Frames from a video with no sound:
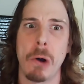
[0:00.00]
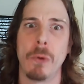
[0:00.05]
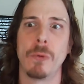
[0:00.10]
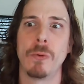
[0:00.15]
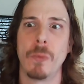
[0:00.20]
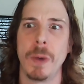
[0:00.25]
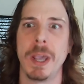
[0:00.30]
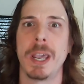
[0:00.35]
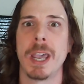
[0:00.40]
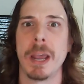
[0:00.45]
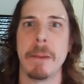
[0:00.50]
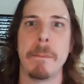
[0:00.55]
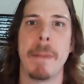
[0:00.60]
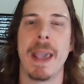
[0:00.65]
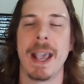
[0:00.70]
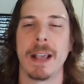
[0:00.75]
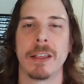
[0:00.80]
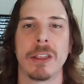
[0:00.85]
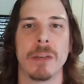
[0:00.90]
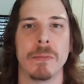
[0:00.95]
we can
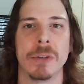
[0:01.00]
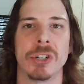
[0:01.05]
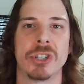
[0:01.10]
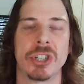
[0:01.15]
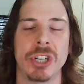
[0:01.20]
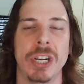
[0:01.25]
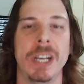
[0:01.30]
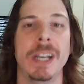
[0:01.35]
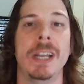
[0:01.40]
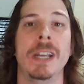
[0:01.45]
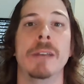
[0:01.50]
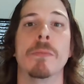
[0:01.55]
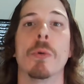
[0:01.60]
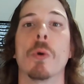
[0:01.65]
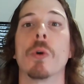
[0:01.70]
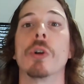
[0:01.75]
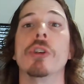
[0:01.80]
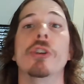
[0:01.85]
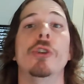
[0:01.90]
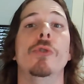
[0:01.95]
make the machine
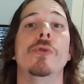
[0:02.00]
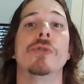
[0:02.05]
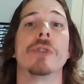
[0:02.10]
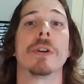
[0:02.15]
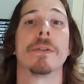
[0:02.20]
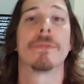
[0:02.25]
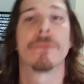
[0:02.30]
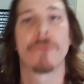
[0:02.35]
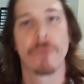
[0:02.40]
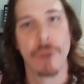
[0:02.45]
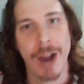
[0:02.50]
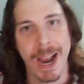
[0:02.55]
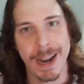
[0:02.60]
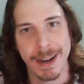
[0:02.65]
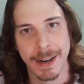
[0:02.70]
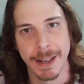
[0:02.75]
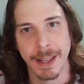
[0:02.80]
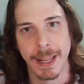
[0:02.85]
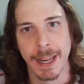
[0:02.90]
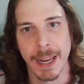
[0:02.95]
more
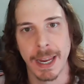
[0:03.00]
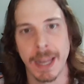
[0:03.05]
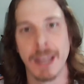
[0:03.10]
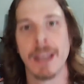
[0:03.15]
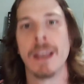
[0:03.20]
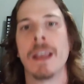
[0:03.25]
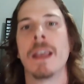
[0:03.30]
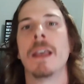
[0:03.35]
user-friendly